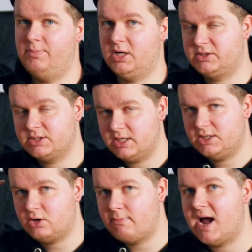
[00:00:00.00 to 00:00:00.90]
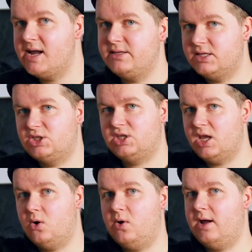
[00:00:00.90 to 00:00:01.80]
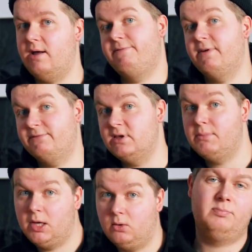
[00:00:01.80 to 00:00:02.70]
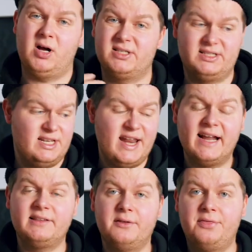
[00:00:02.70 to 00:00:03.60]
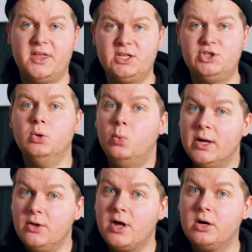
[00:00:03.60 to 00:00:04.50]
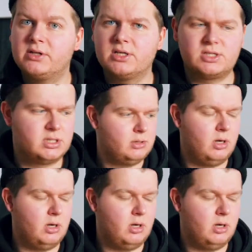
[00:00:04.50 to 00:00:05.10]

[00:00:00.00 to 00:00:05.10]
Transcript: but in your mind it's still a 50mm. But the negative things you will notice